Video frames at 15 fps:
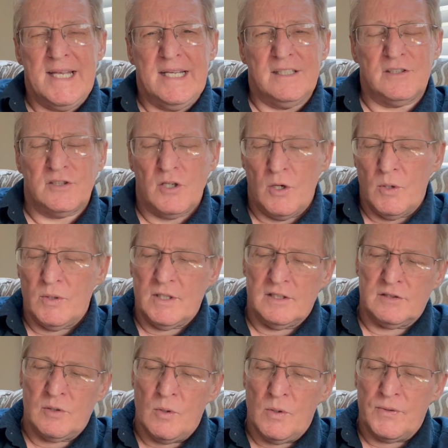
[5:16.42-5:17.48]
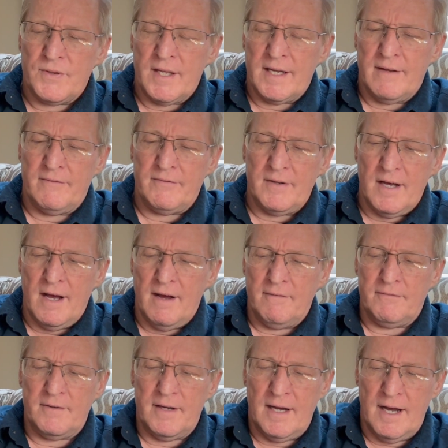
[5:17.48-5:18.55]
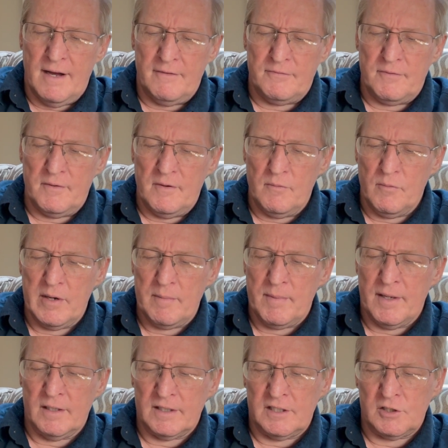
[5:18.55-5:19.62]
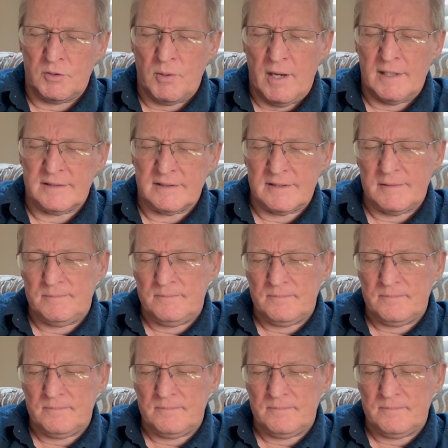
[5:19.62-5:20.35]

So, this whole thing of, of, of rebuilding trust,